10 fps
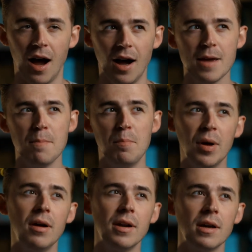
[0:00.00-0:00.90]
I am
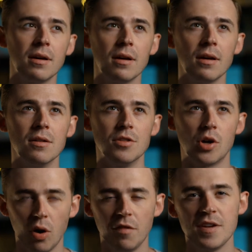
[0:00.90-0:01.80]
burning the
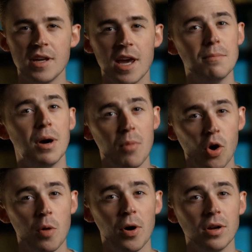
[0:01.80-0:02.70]
coffee in my
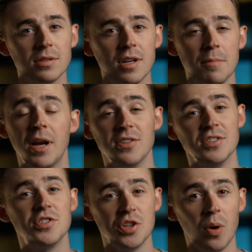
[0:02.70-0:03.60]
Moka pot because
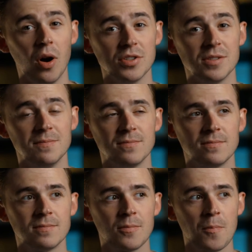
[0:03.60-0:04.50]
it's too hot.
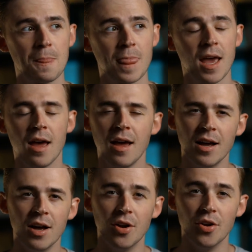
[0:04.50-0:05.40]

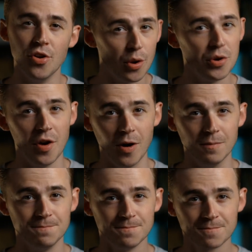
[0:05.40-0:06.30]
No, you're not.
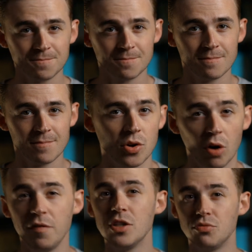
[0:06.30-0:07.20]

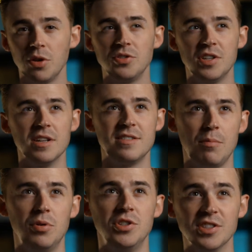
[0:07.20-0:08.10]
Coffee is roasted at
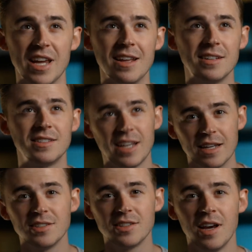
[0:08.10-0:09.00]
temperatures in
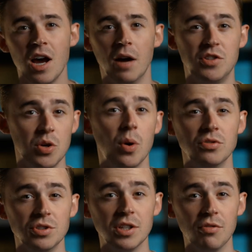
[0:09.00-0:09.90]
excess of two
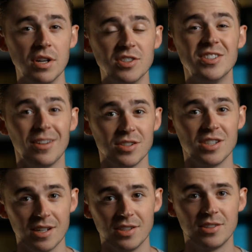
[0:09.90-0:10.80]
hundred degrees
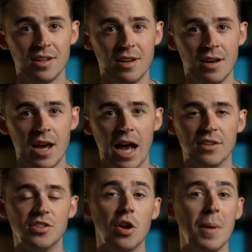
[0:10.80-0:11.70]
Celsius.
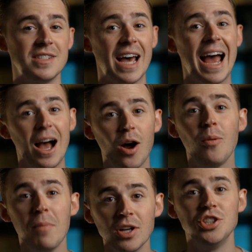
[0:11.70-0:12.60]
And so no matter
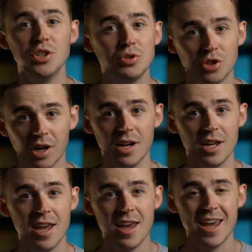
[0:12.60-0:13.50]
how much you
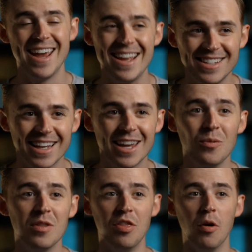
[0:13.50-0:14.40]
try, hitting
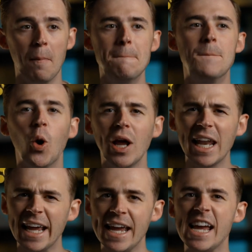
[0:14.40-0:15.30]
it with the
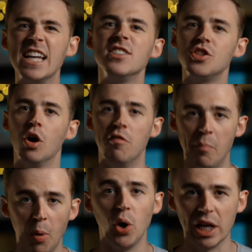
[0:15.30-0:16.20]
boilingiest
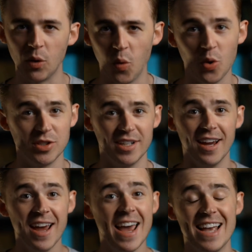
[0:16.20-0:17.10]
of boiling
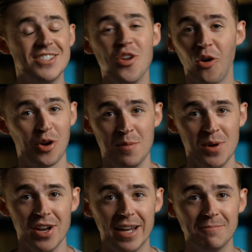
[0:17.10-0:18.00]
water is not going to
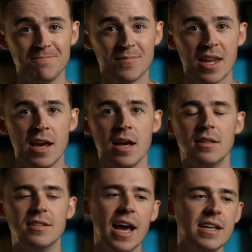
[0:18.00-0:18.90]
burn it.
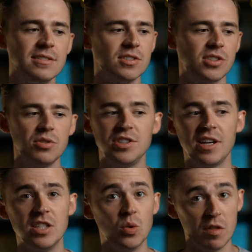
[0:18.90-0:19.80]
The tastes
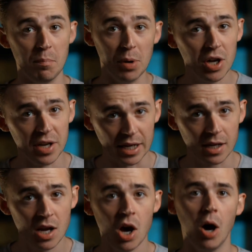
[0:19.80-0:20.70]
associated with
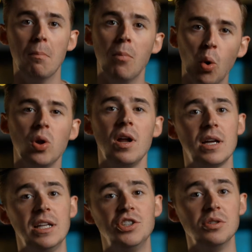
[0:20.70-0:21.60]
burning are more
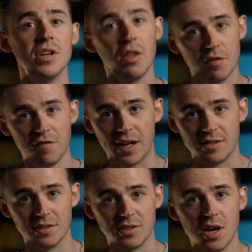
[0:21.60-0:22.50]
likely due to other
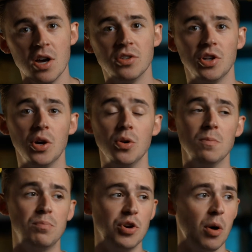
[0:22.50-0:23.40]
factors. So
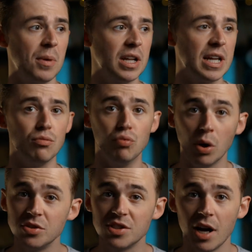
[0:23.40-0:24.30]
predominantly
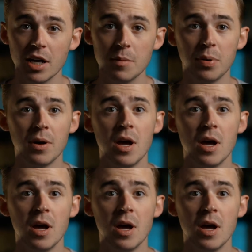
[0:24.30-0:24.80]
roast type,